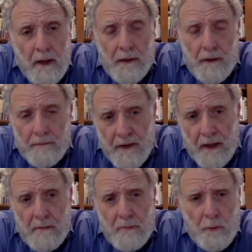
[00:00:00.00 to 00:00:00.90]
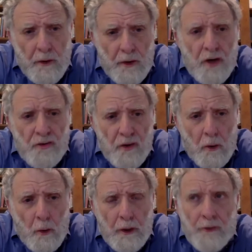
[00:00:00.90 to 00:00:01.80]
and the defendants, between the judge and the
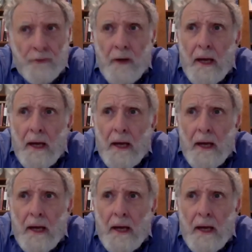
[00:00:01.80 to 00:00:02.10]
lawyers,